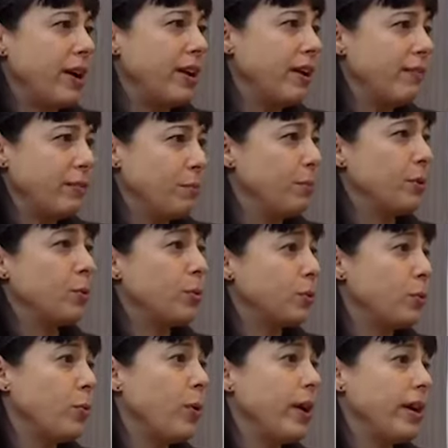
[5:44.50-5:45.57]
writing of the book
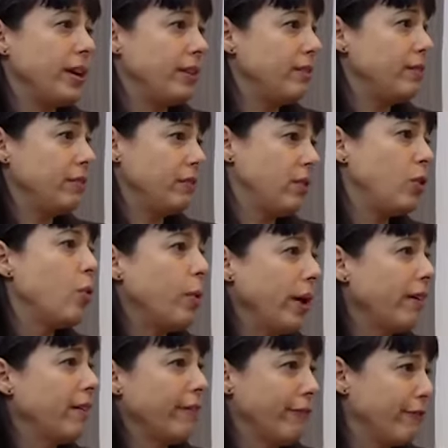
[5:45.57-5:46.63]
was quite
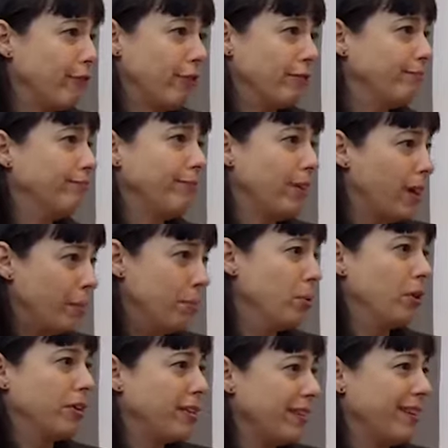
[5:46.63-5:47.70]
quick for a
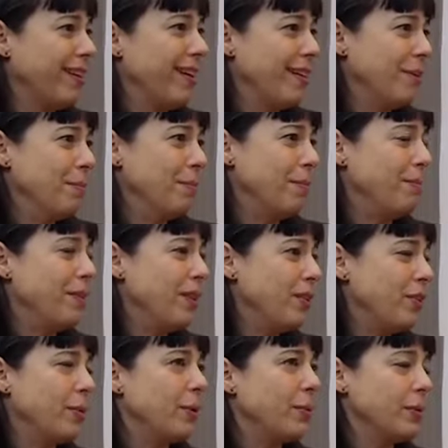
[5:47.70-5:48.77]
book.
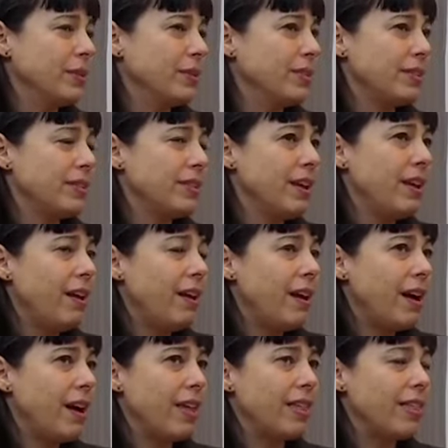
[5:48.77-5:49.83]

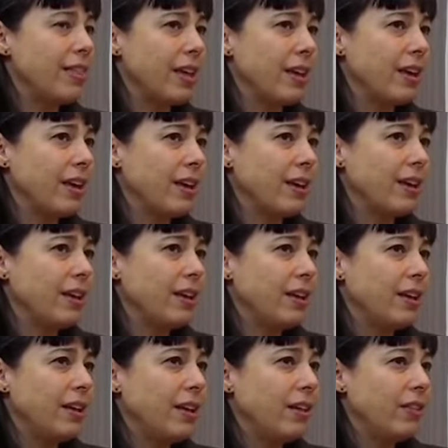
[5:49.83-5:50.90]
I think
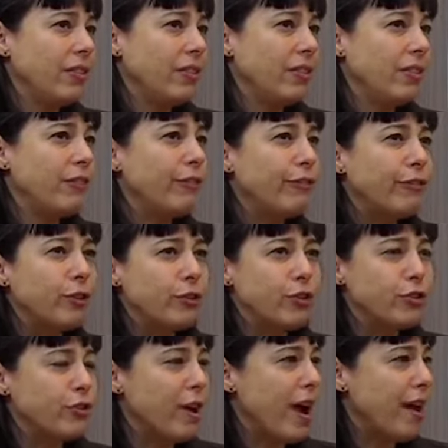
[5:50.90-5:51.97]
the
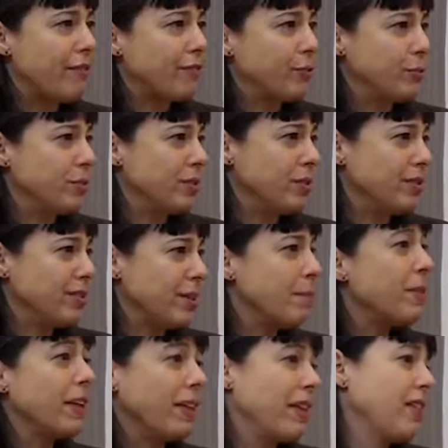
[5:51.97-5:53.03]
first draft was
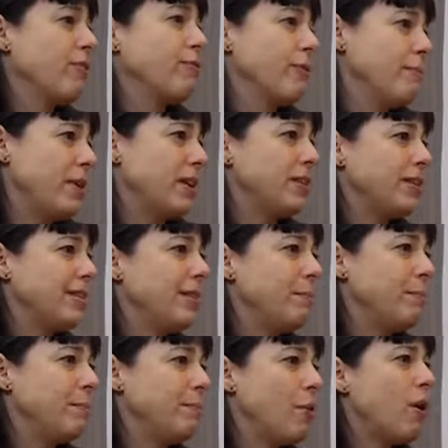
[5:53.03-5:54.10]
something like 3 months.
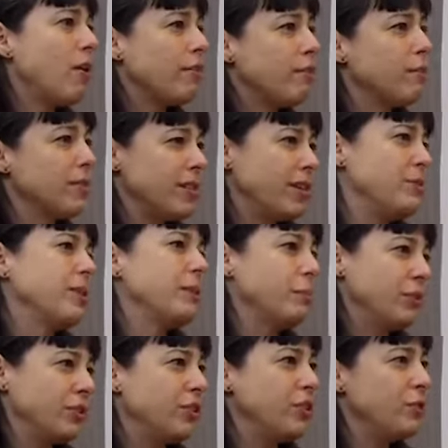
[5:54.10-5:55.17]
And part of the reason I was
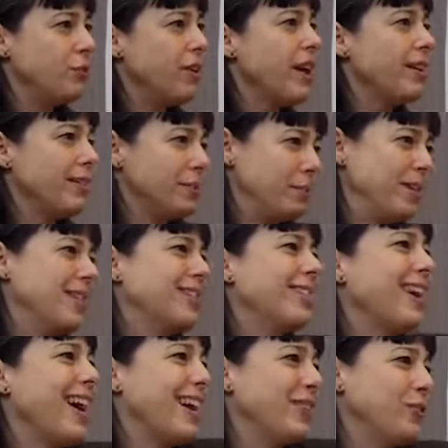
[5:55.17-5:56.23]
able to do that is because
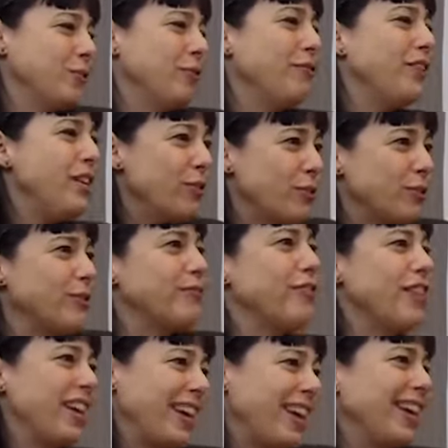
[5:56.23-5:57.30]
I had sort of years of
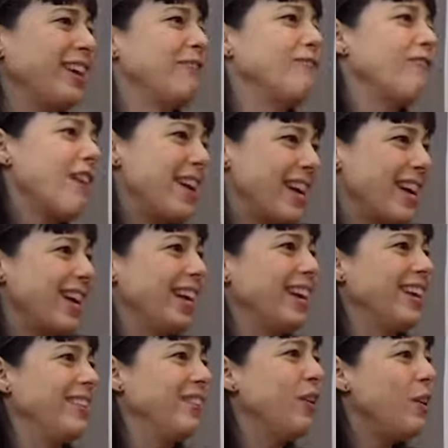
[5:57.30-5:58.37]
thinking and
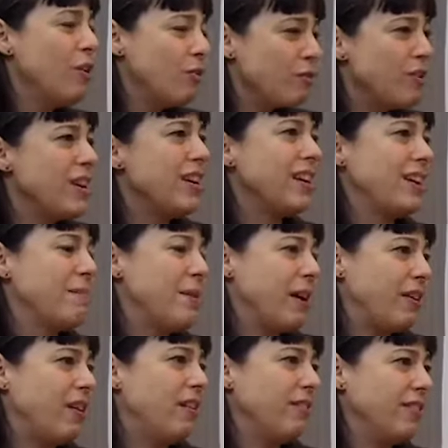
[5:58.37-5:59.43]
writing and reading
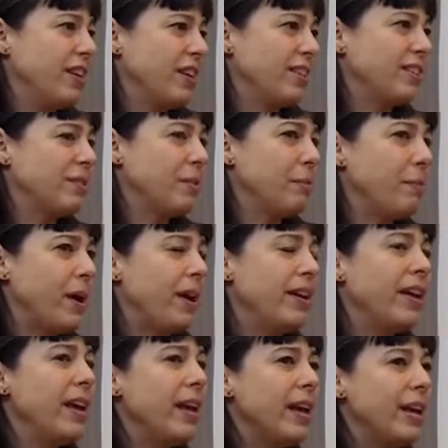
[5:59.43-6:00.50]
about all of this.
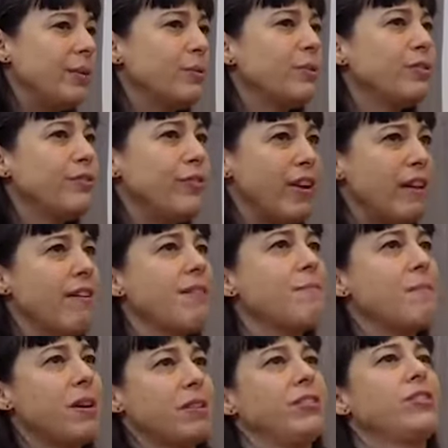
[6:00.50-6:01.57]
But it was very
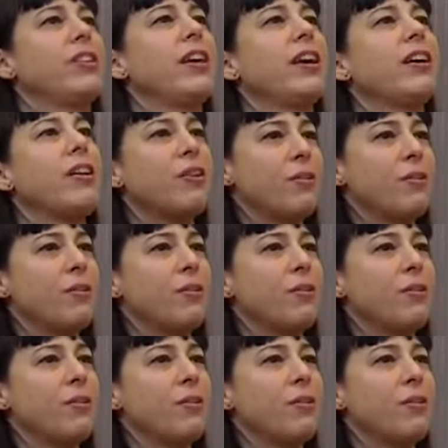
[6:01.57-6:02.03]
much like,